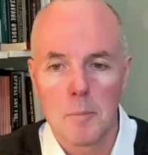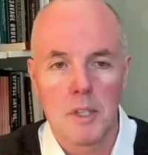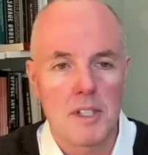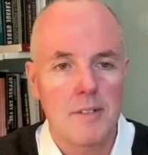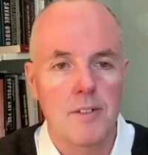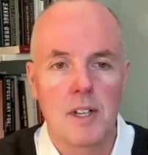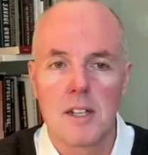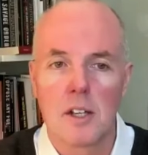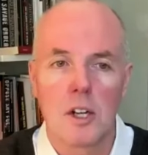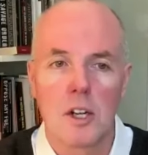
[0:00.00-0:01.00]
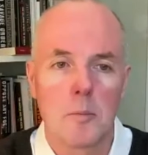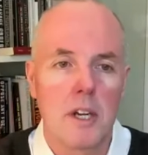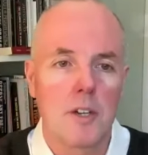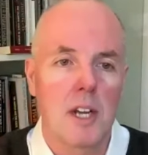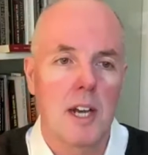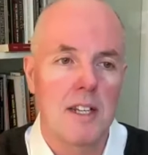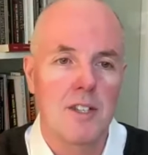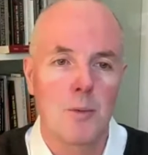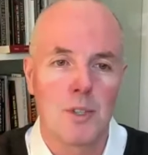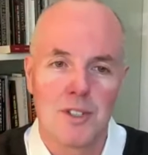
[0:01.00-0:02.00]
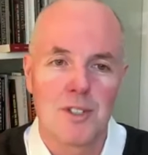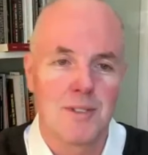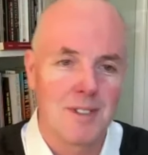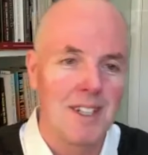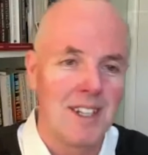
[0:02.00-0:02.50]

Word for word: But definitely, the Colbio case was